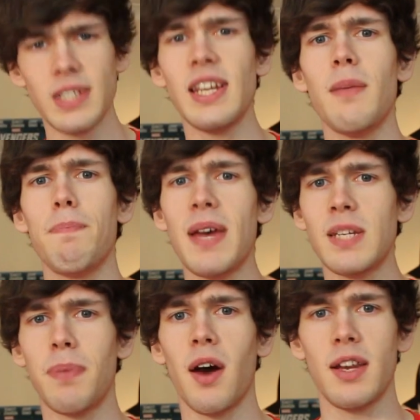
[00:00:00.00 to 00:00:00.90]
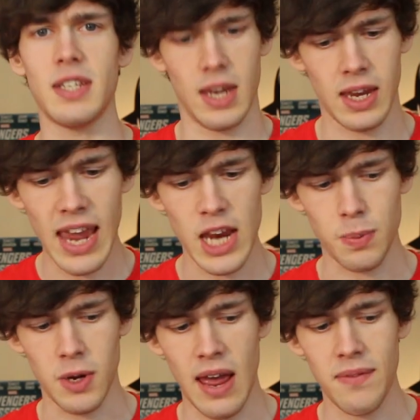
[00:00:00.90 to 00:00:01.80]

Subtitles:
I'd say the best part is the engagement,